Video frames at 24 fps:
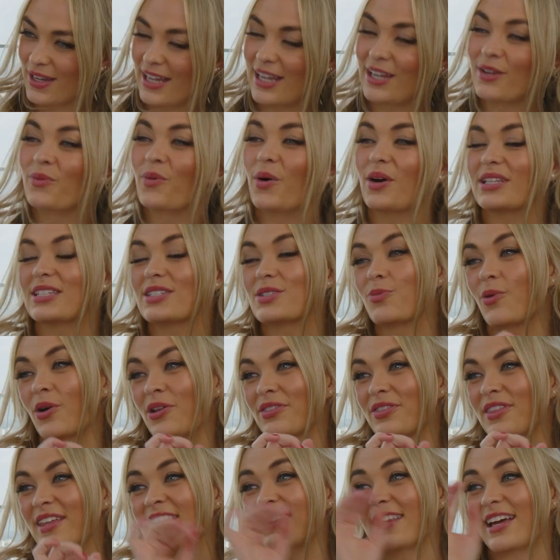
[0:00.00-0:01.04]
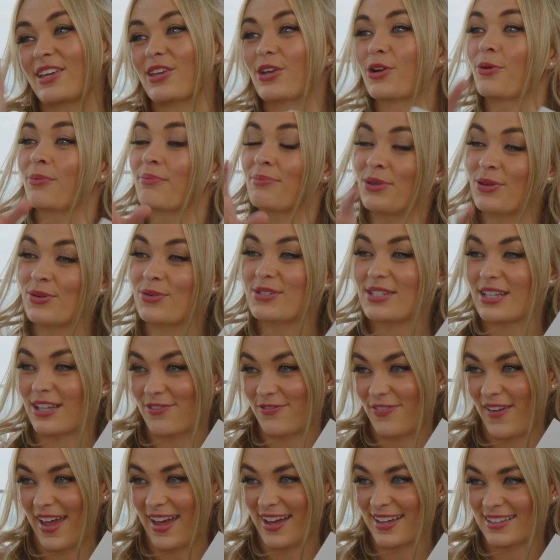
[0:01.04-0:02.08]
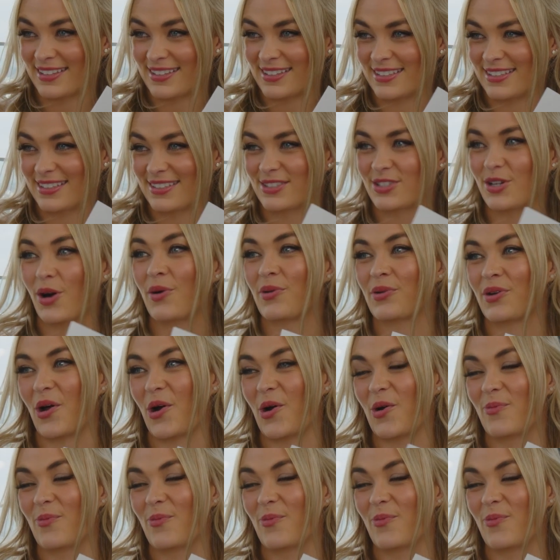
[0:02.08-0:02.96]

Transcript: And what's one thing that your music fans don't know